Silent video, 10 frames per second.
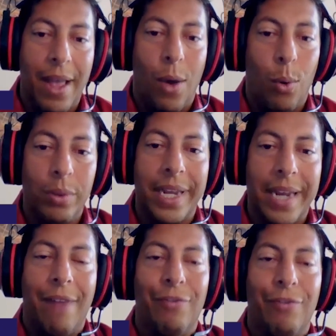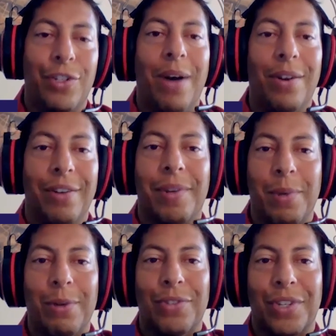only an average amount of
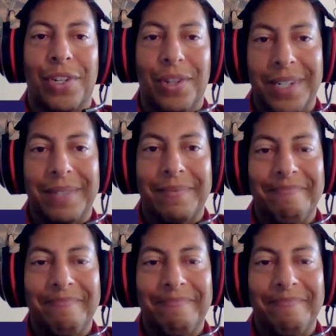computer security.